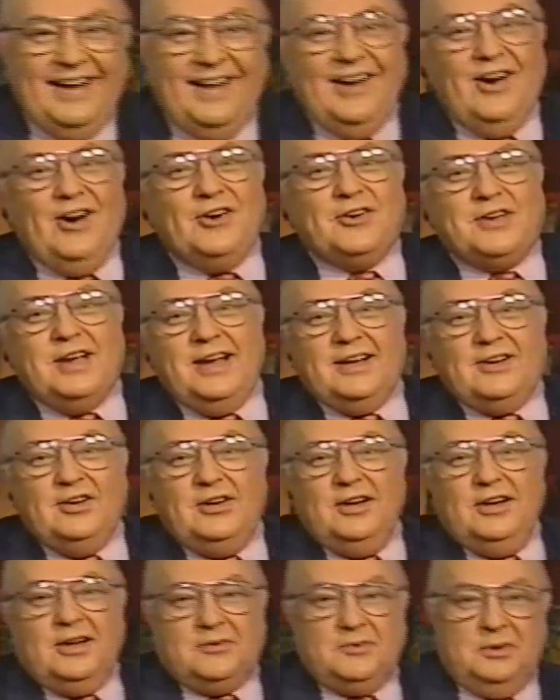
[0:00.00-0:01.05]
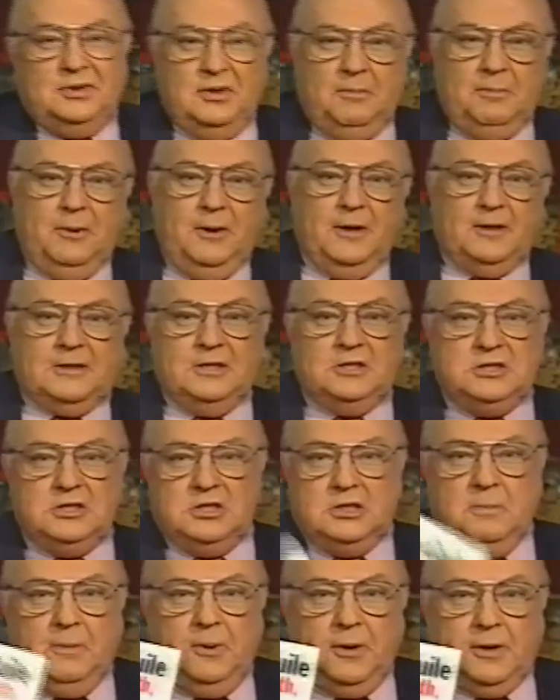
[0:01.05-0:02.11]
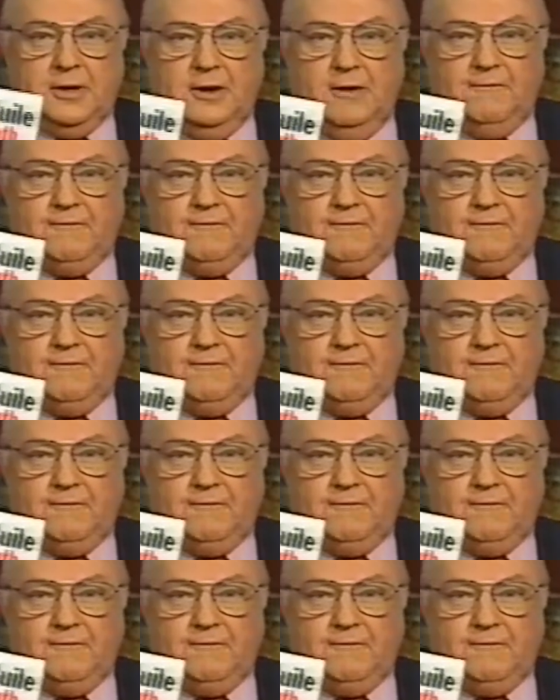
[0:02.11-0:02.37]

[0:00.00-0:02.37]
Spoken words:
Okay, good luck with your book. This is the book here,